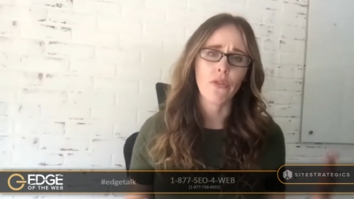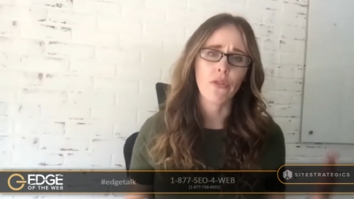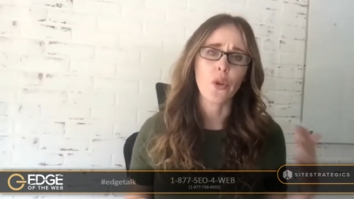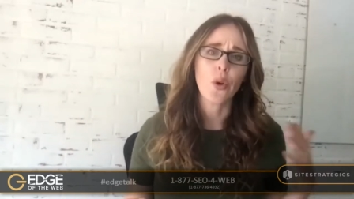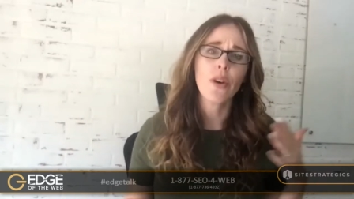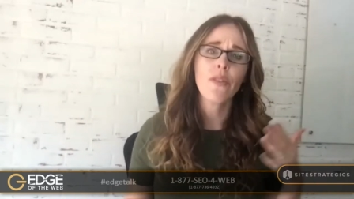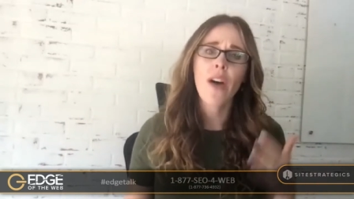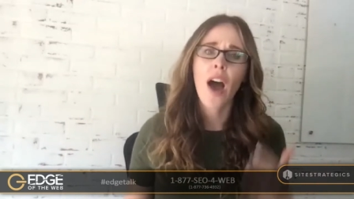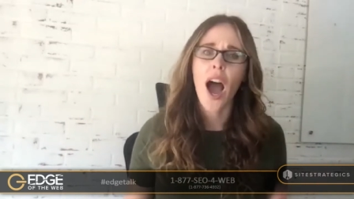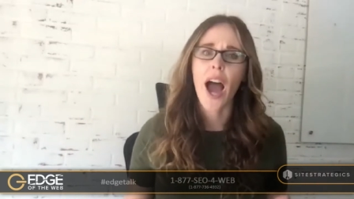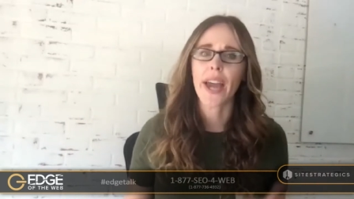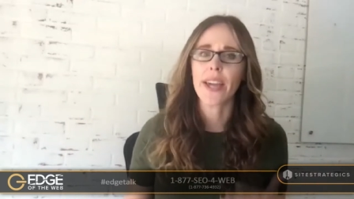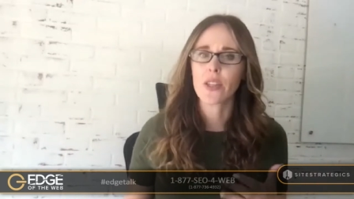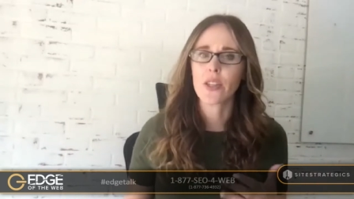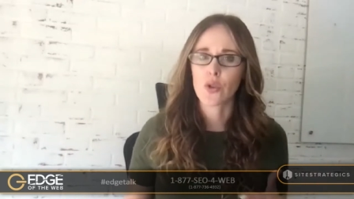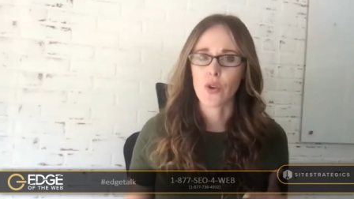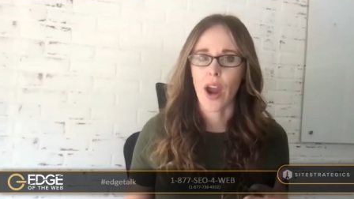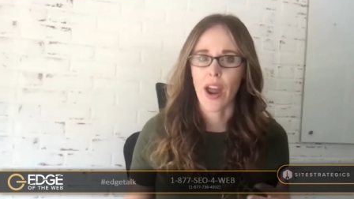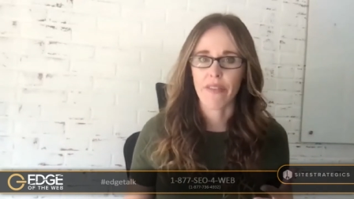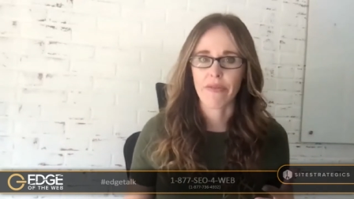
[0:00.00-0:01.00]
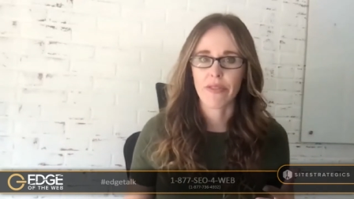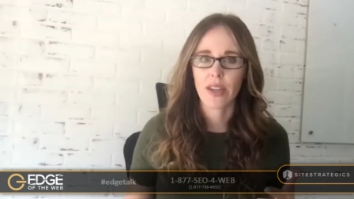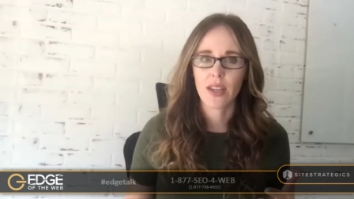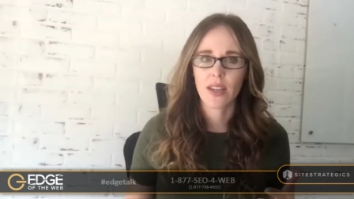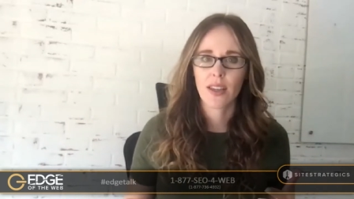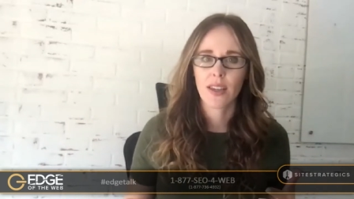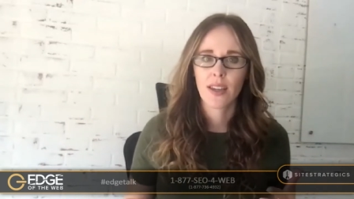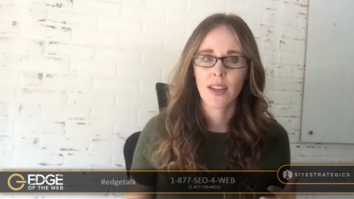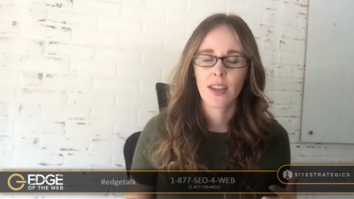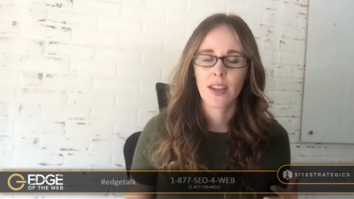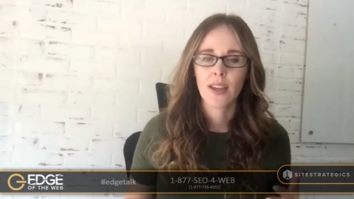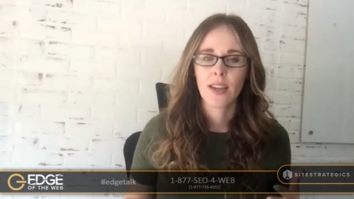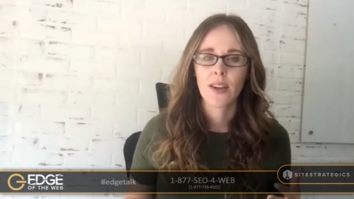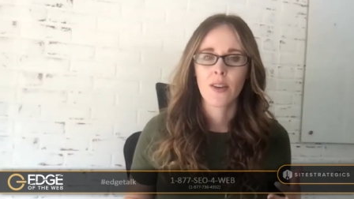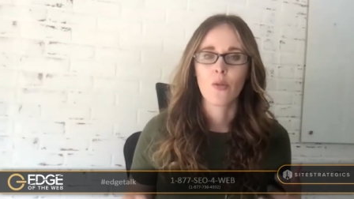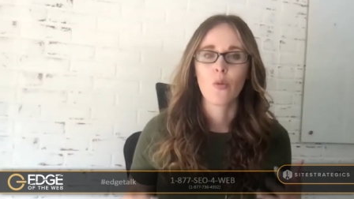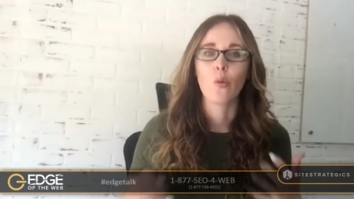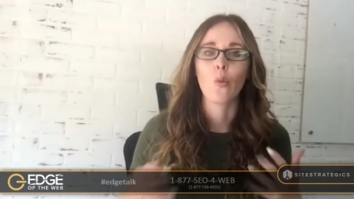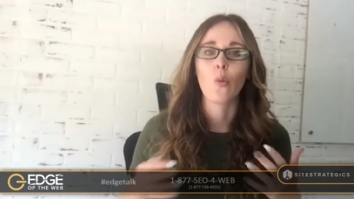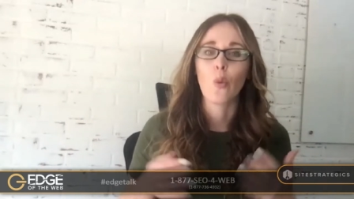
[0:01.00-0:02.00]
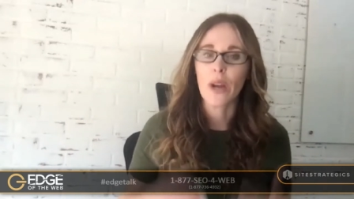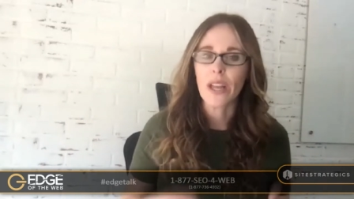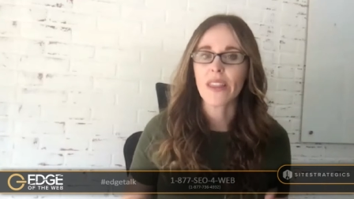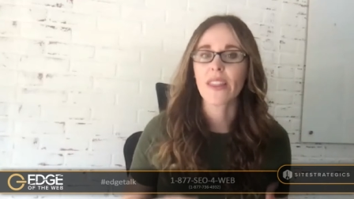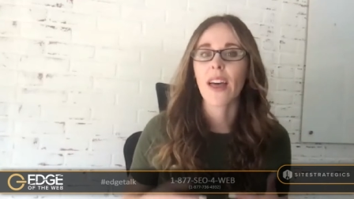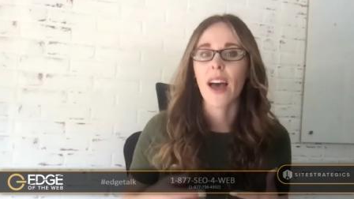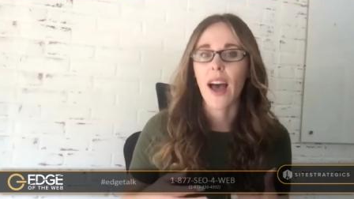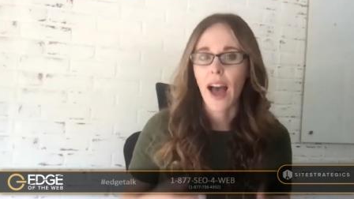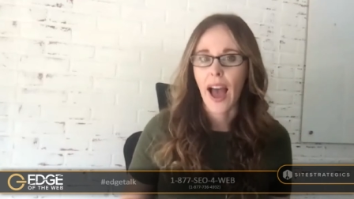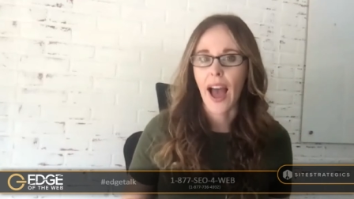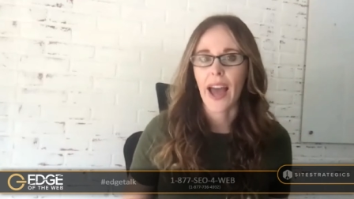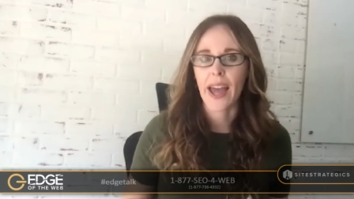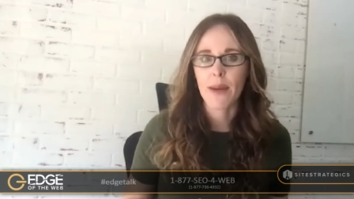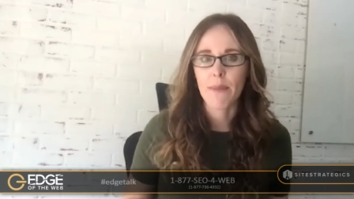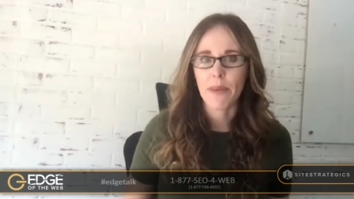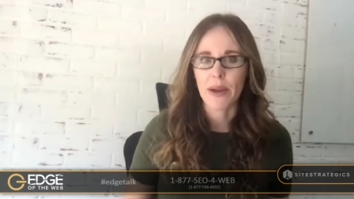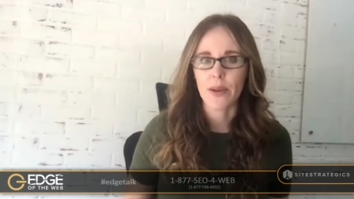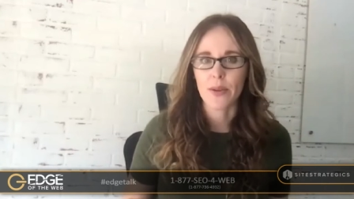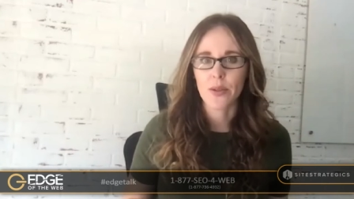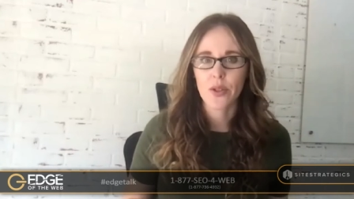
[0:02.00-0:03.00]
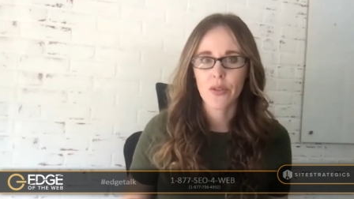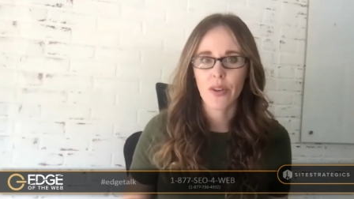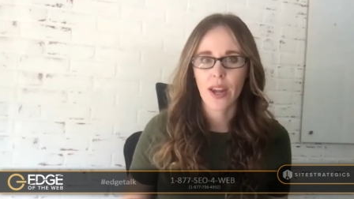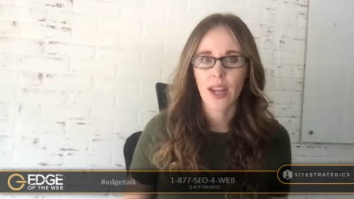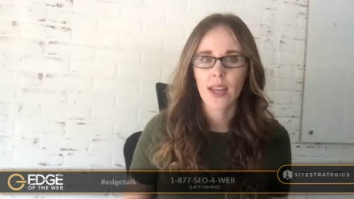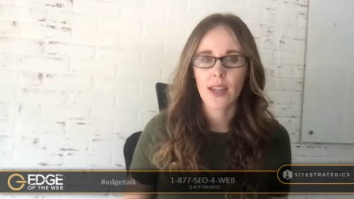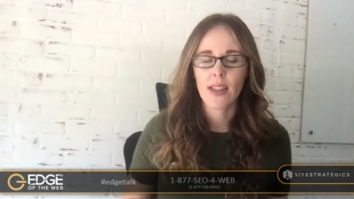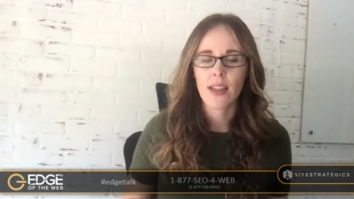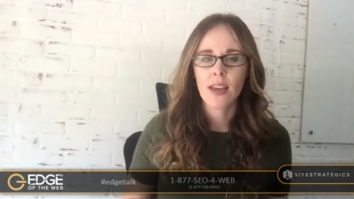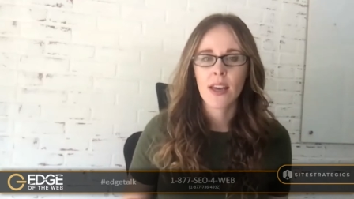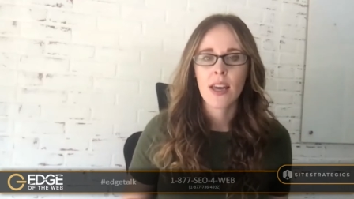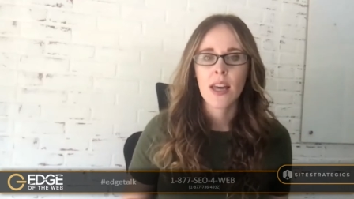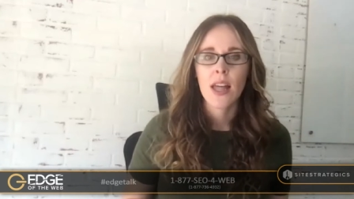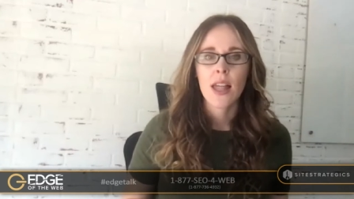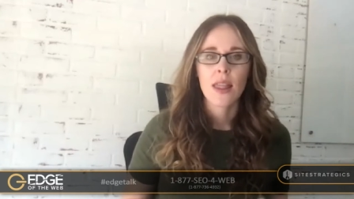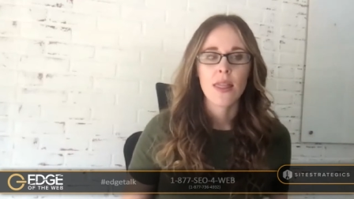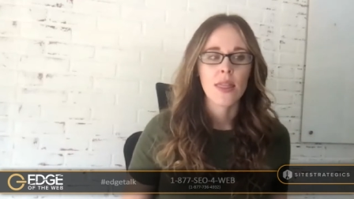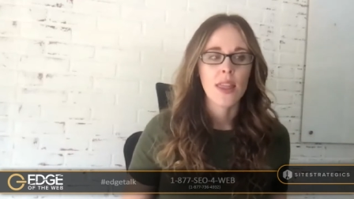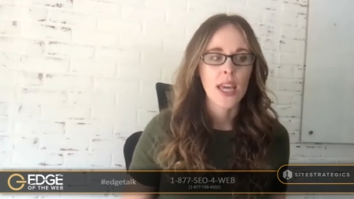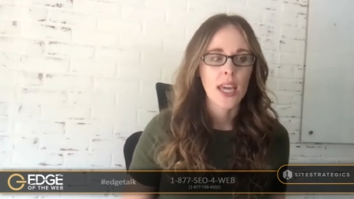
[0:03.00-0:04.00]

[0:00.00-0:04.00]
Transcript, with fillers: If you have high traffic with a high bounce rate, right.